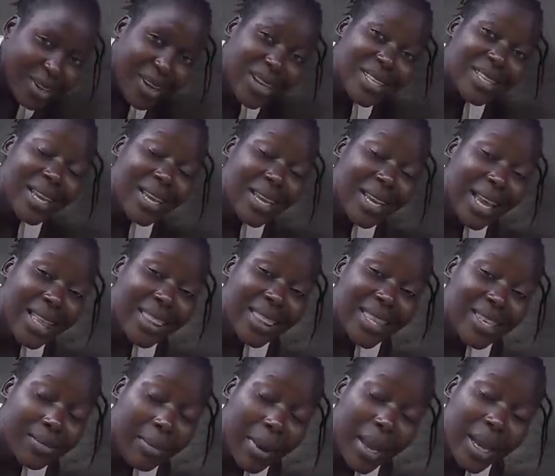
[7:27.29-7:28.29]
you actually learn
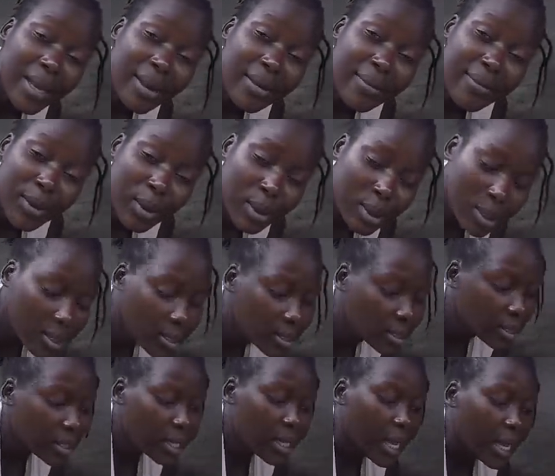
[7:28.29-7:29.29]
this by default
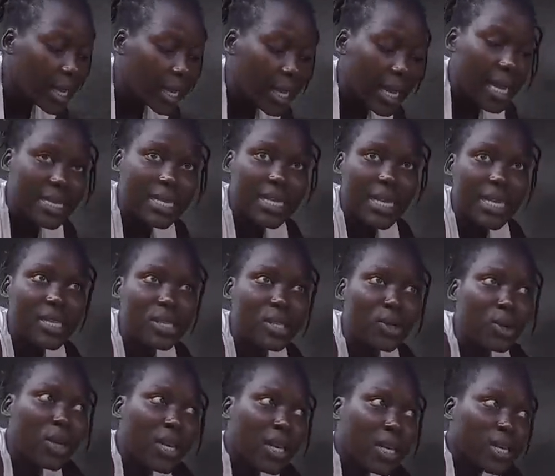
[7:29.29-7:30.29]
guys there's
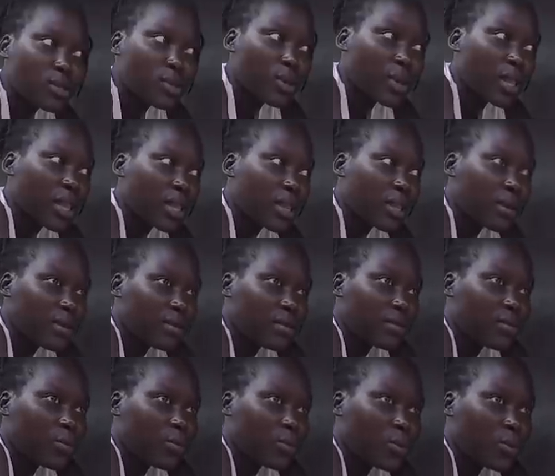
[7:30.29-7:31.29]
no lesson that
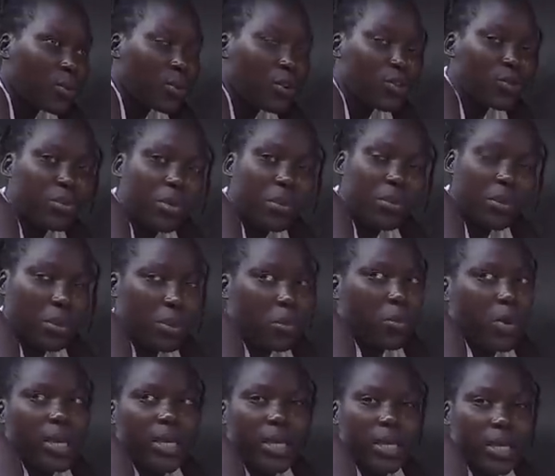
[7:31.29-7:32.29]
there's going to be maybe
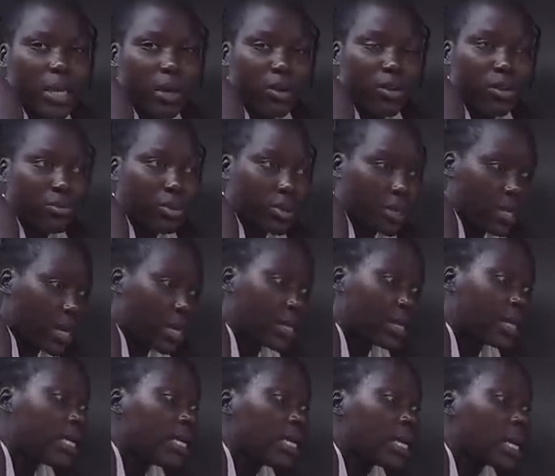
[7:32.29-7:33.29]
one day they're going to put you
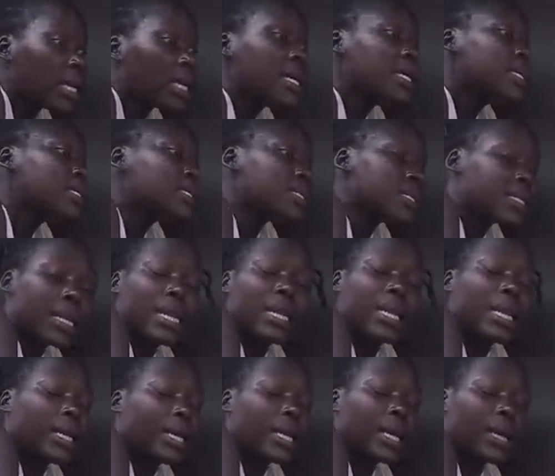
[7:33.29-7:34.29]
here
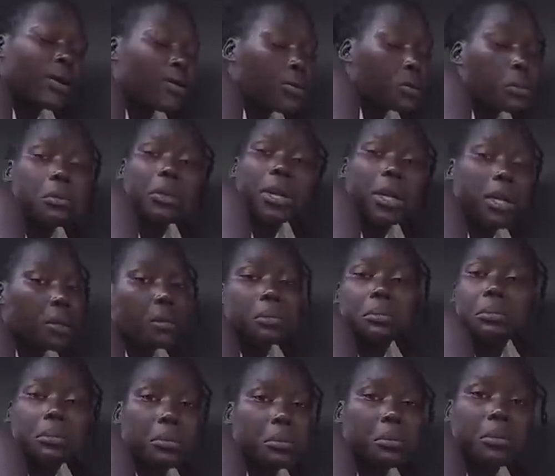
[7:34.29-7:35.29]
start learning how to grind
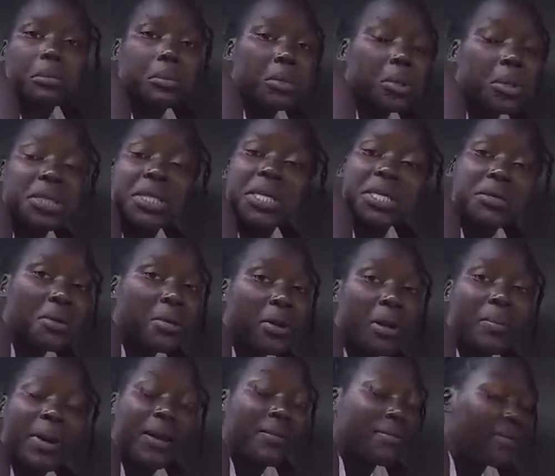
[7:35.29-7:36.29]
mm -mm. you just
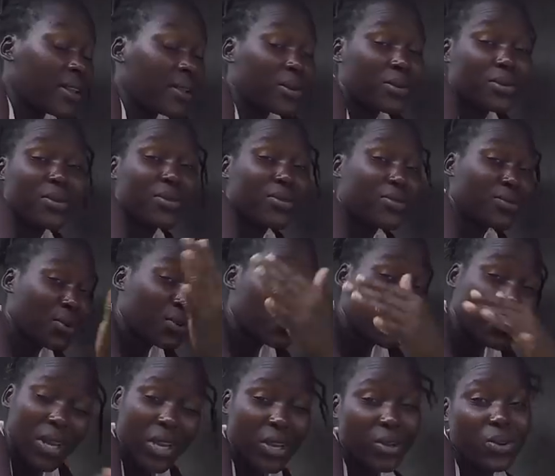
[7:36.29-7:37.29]
grow up and find yourself
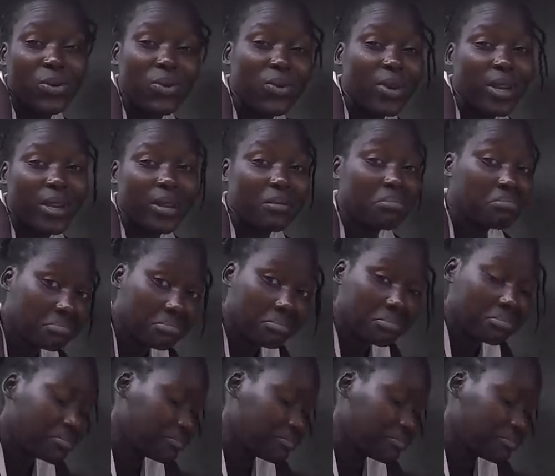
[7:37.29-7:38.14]
knowing it already mm?